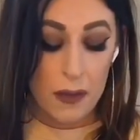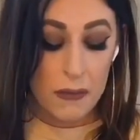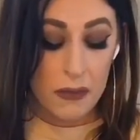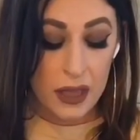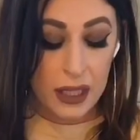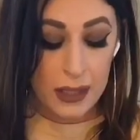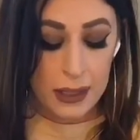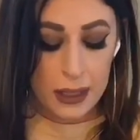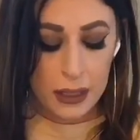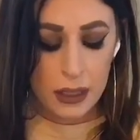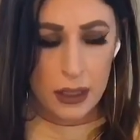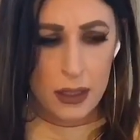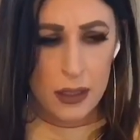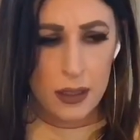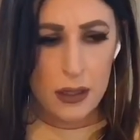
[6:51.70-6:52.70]
things like
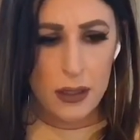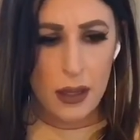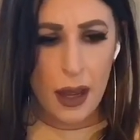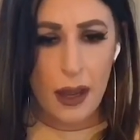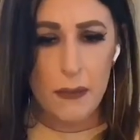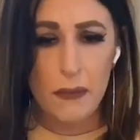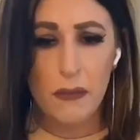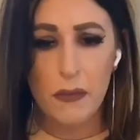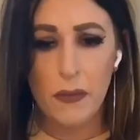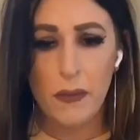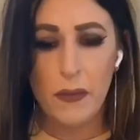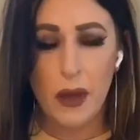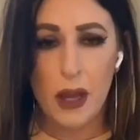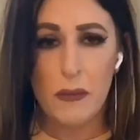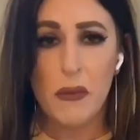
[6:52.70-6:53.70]
this.
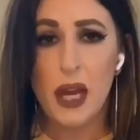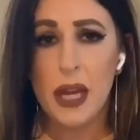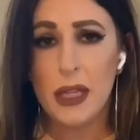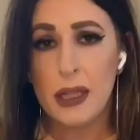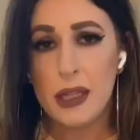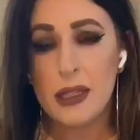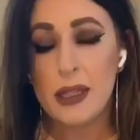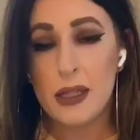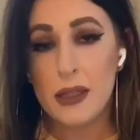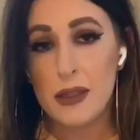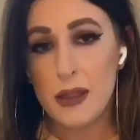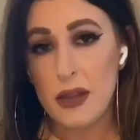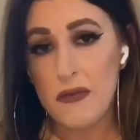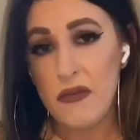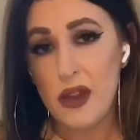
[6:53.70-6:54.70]
I'm buying these
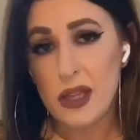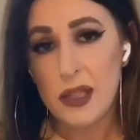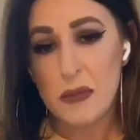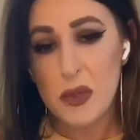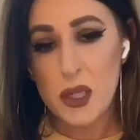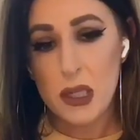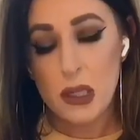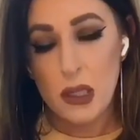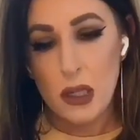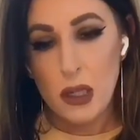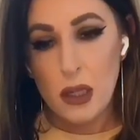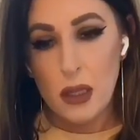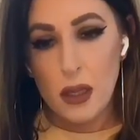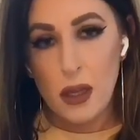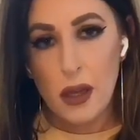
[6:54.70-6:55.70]
as investment
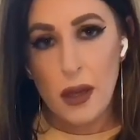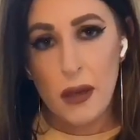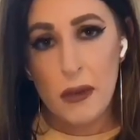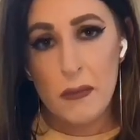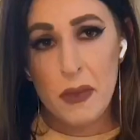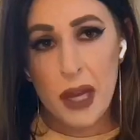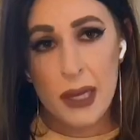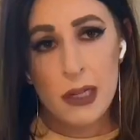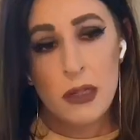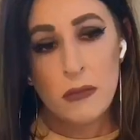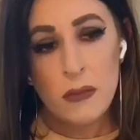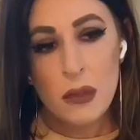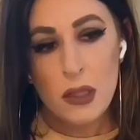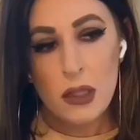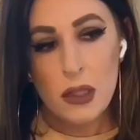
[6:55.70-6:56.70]

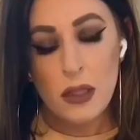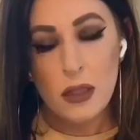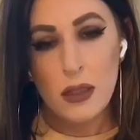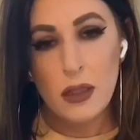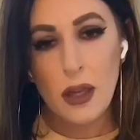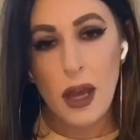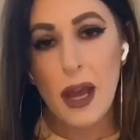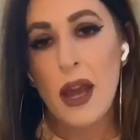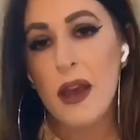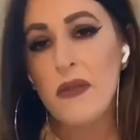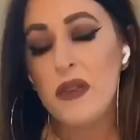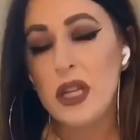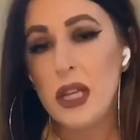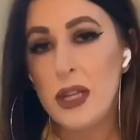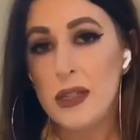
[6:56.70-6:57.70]
items. I have
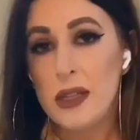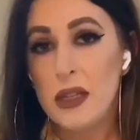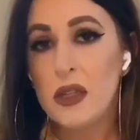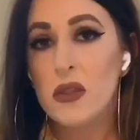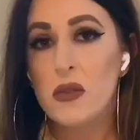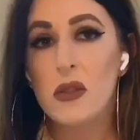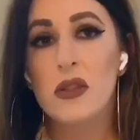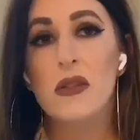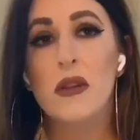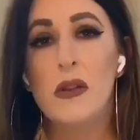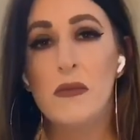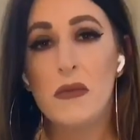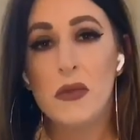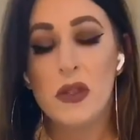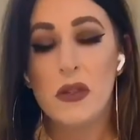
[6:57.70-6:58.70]
an antique store,
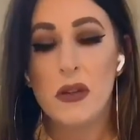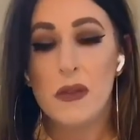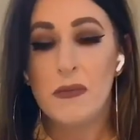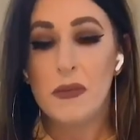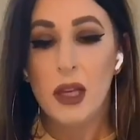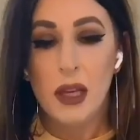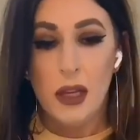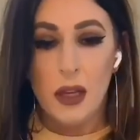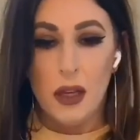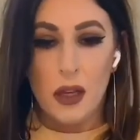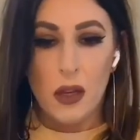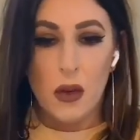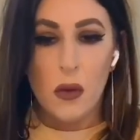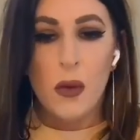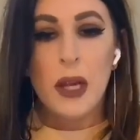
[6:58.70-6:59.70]
so I'm
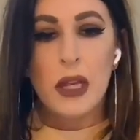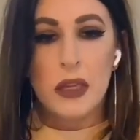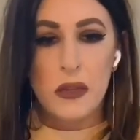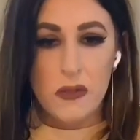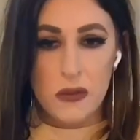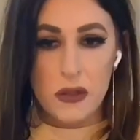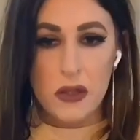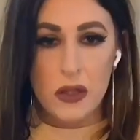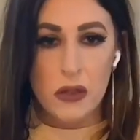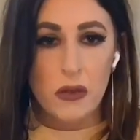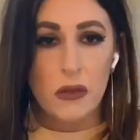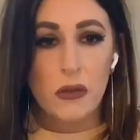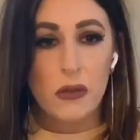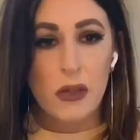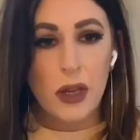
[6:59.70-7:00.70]
quite used
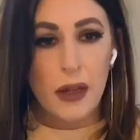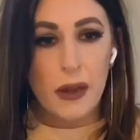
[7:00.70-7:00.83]
to